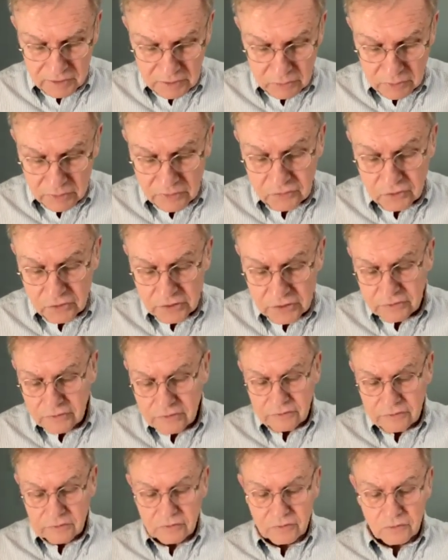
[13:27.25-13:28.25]
with
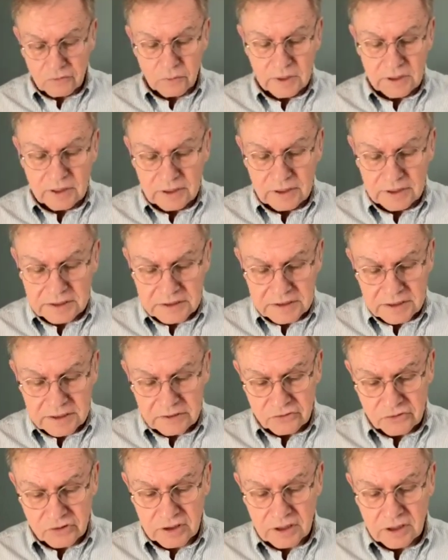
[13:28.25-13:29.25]
Jesus's riddling
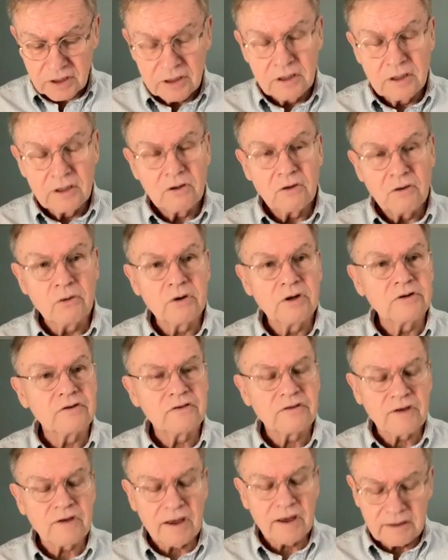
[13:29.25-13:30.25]
teaching or its
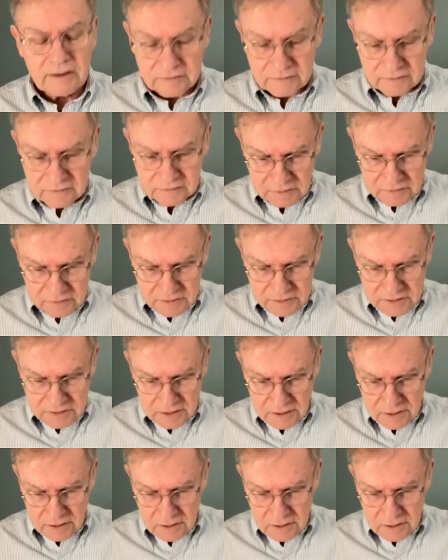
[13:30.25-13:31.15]
silences,